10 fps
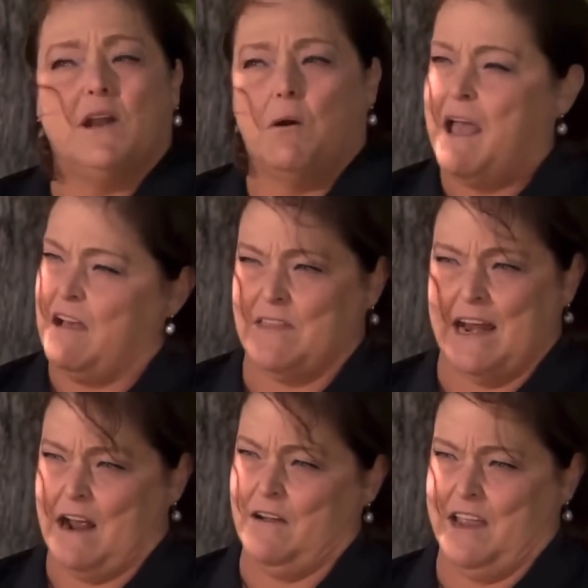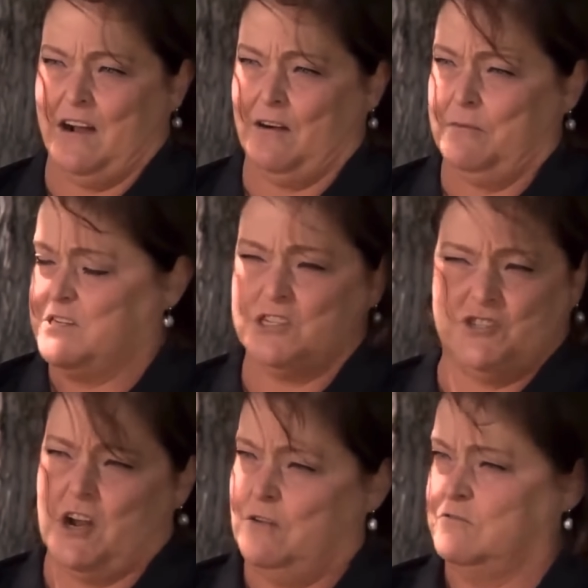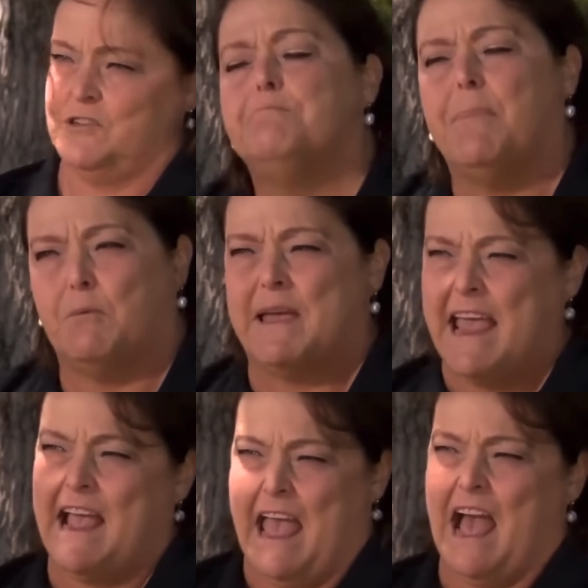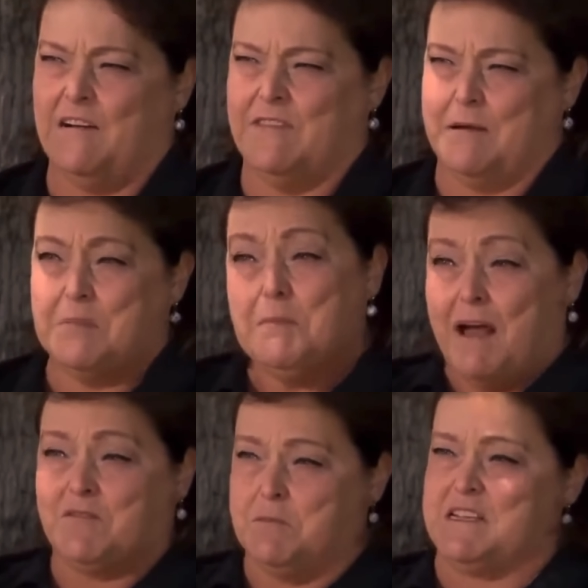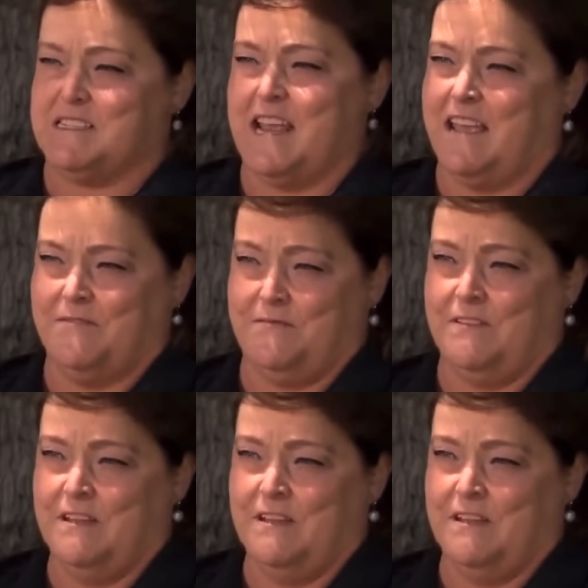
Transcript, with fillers: We don't have that out here, we just don't. But we can't have that. People have to be safe.